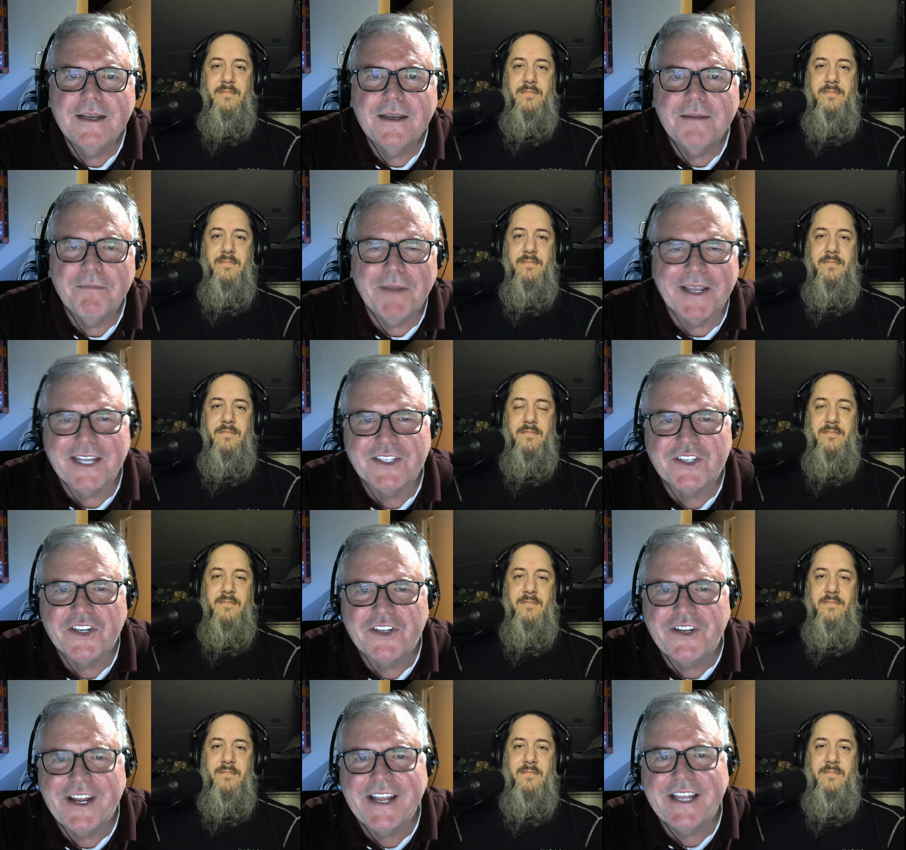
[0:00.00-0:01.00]
Speaker 1: My guest
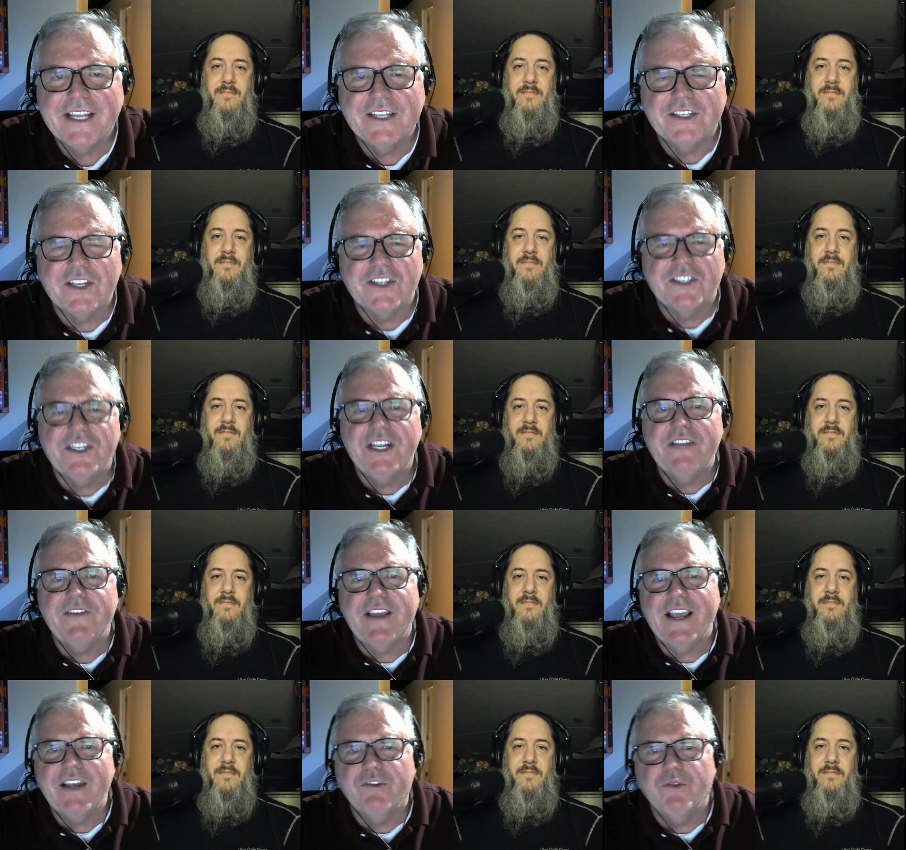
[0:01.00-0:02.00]
today is Steve
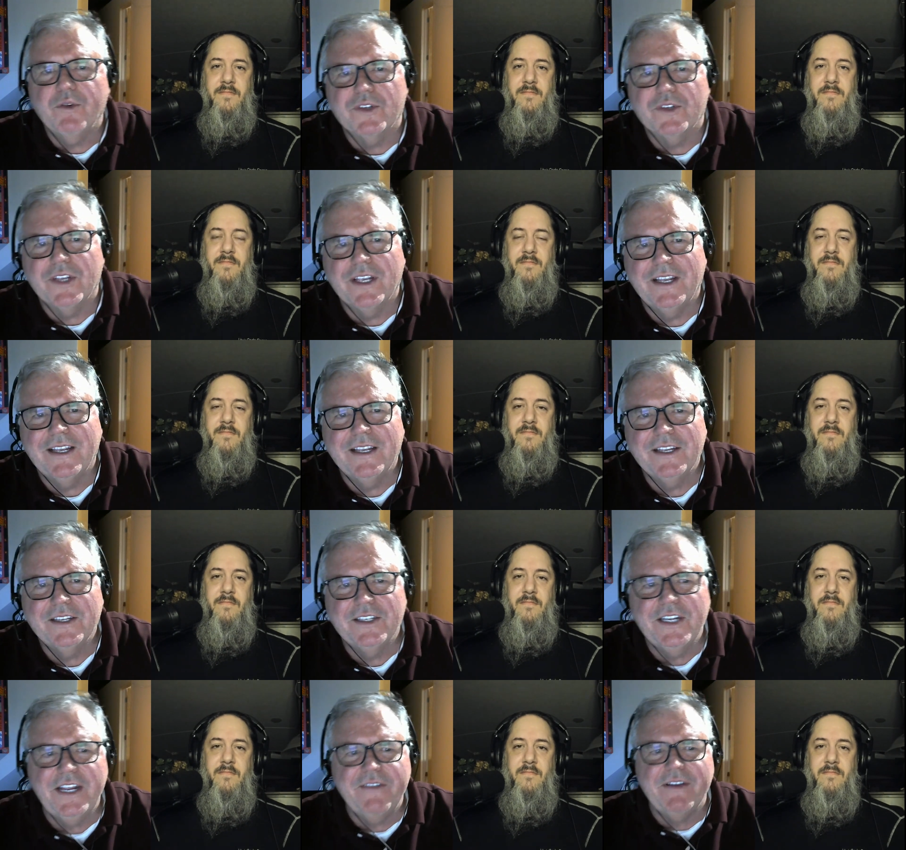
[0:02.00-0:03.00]
Andrews.
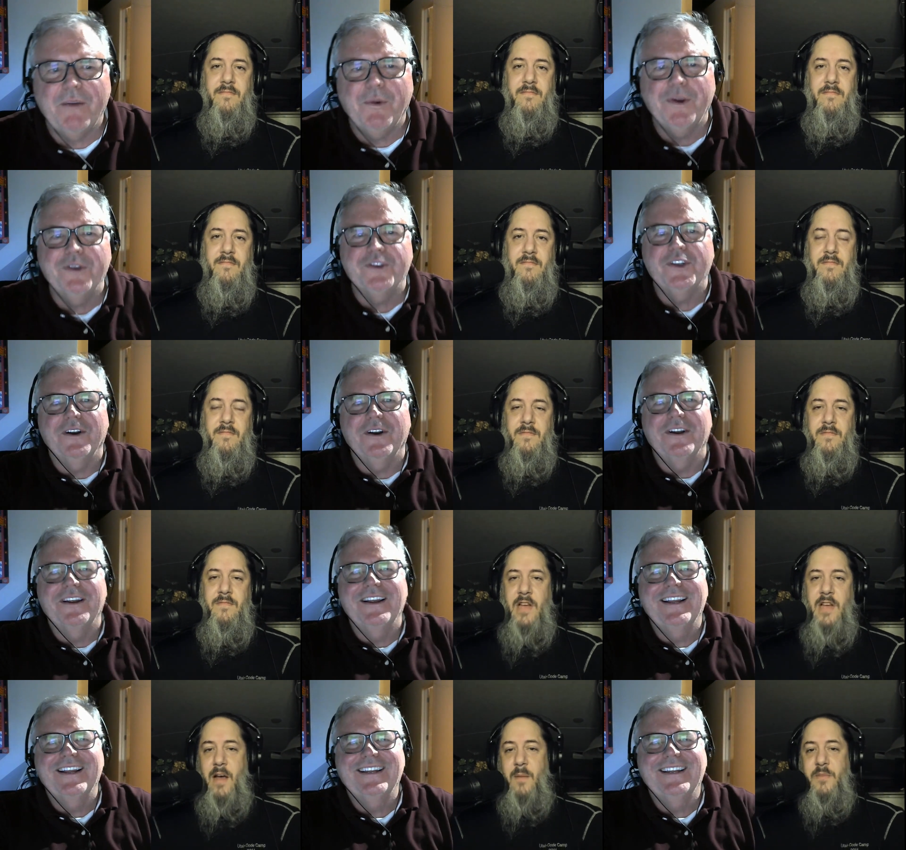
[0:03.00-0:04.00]
Steve, how are you, sir?
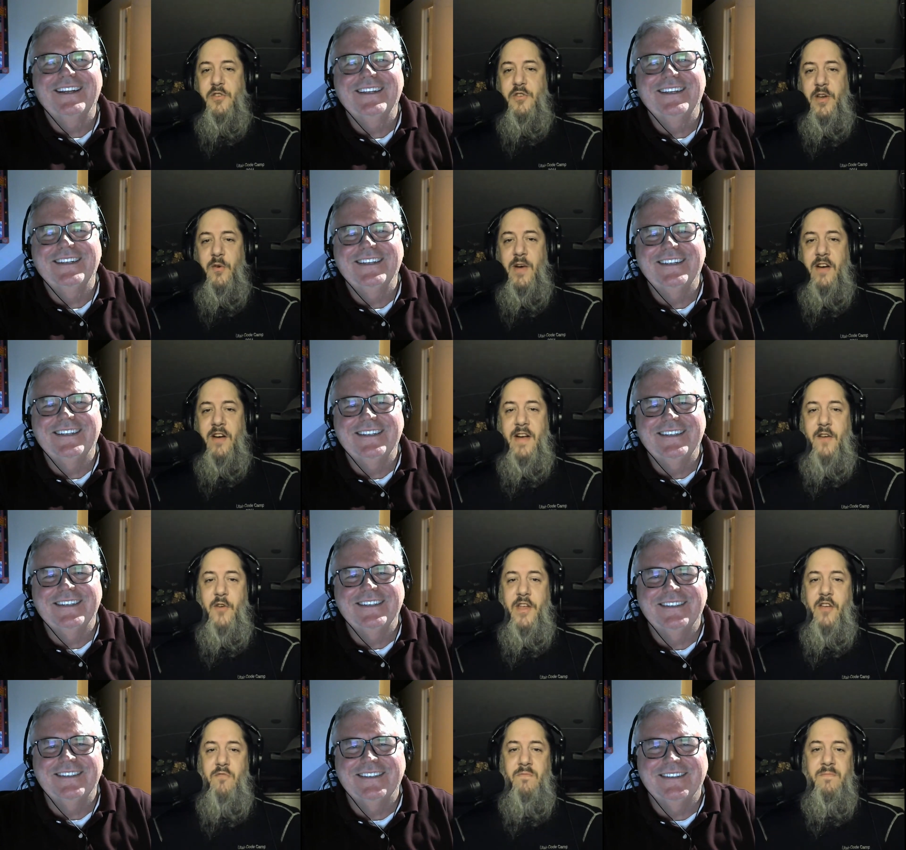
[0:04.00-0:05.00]
Speaker 2: I'm doing well. How are
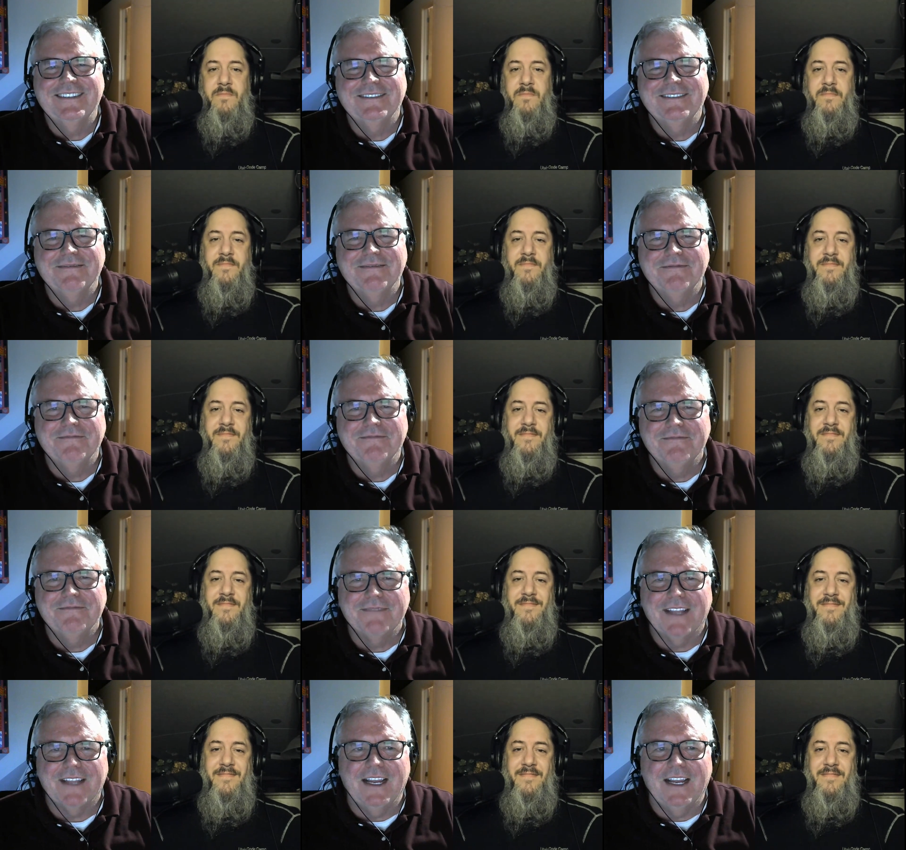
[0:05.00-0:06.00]
you?
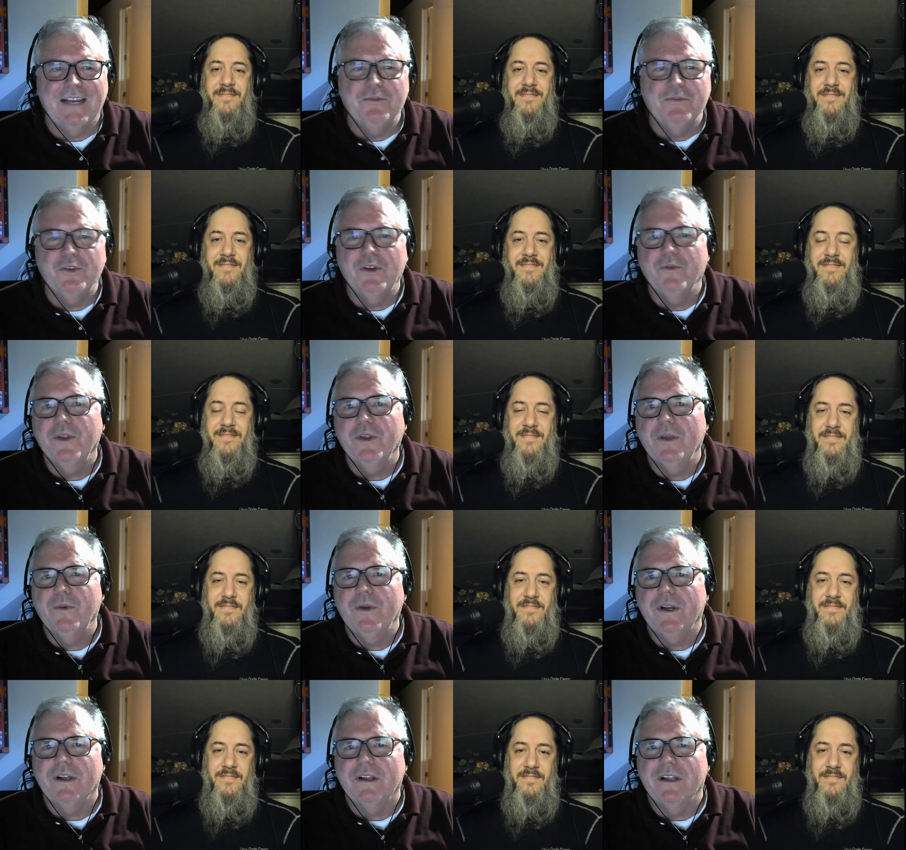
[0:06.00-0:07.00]
Speaker 1: I'm doing really
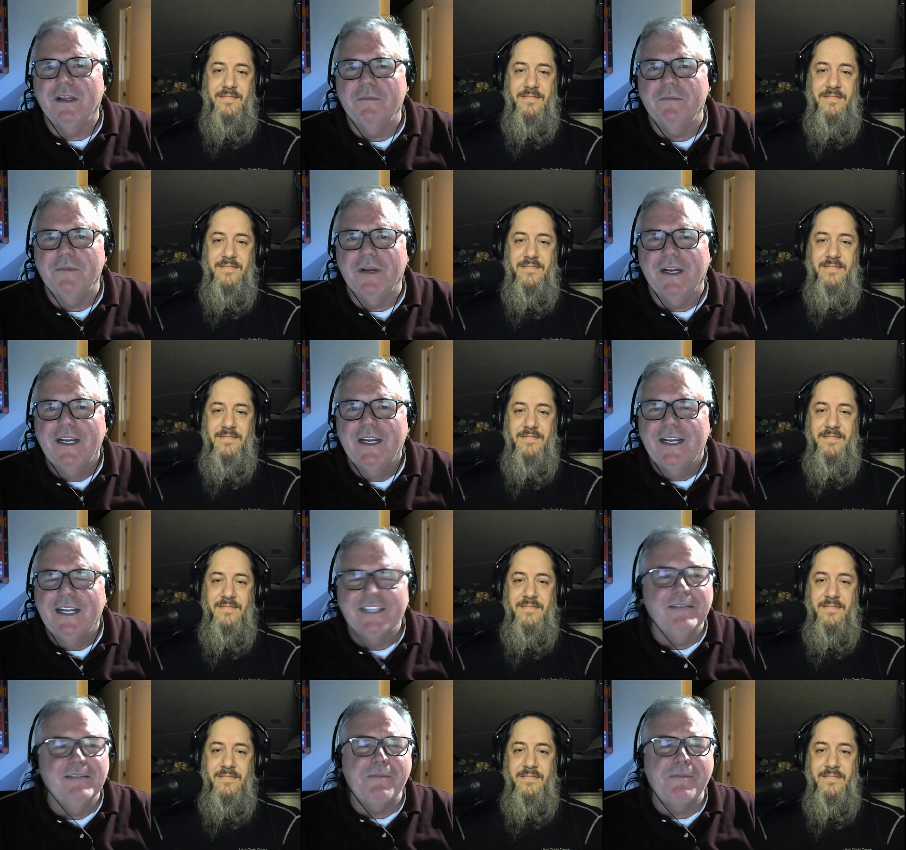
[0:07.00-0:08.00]
well. I'm. Uh,
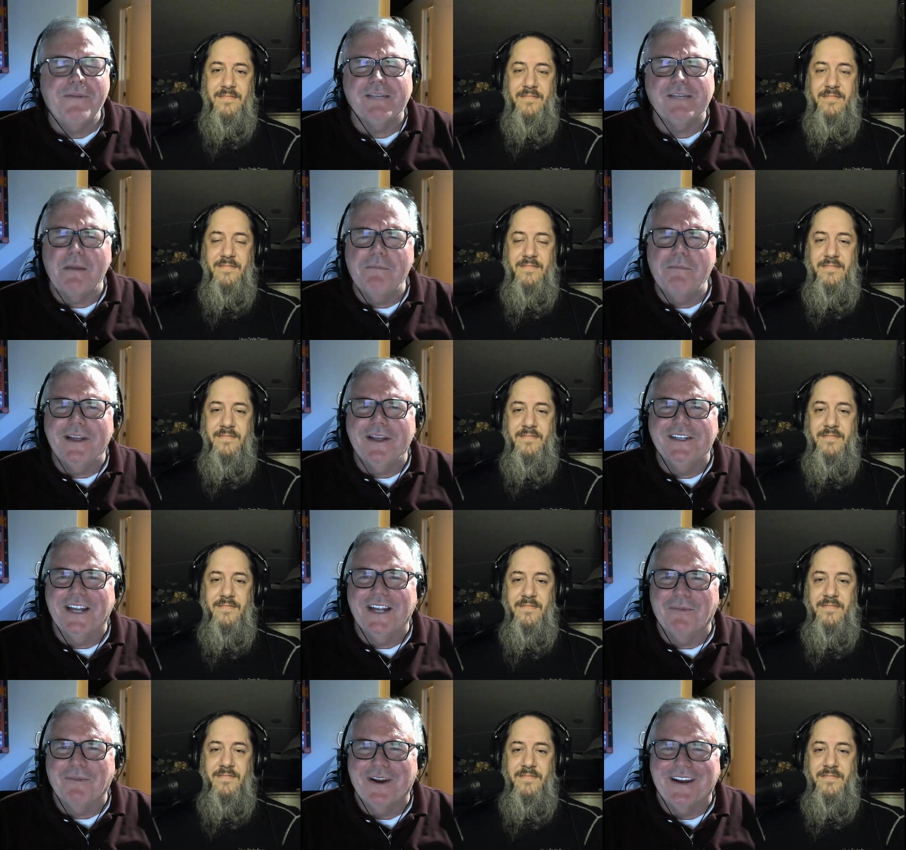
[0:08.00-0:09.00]
it's a little past my
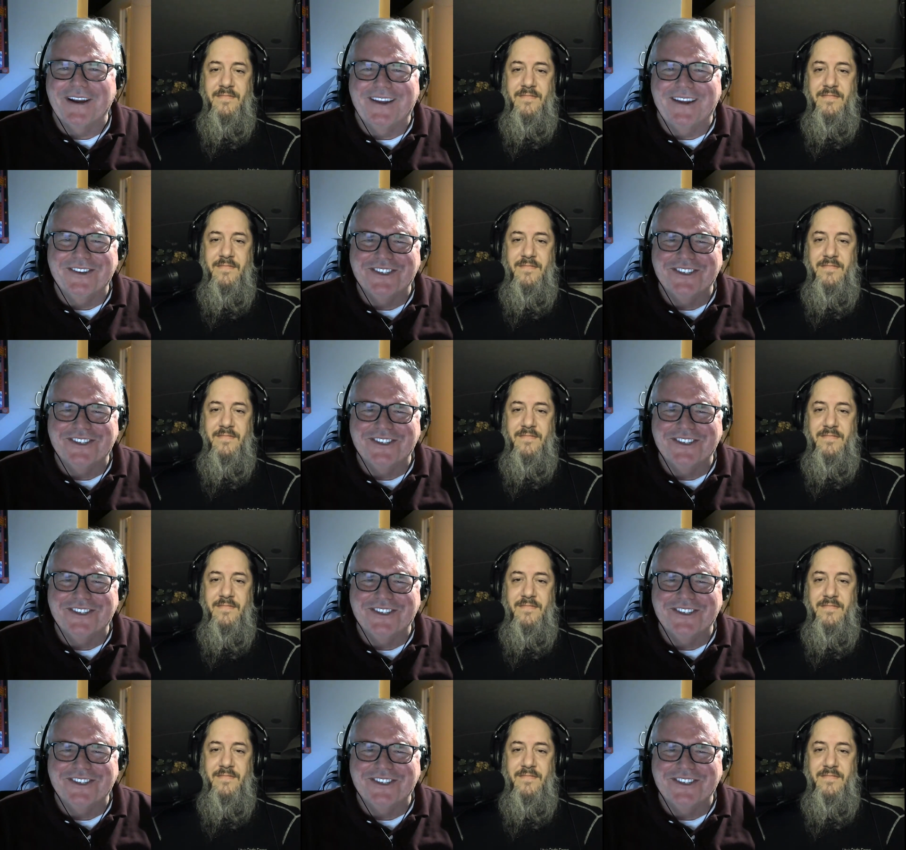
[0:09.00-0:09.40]
bedtime right now in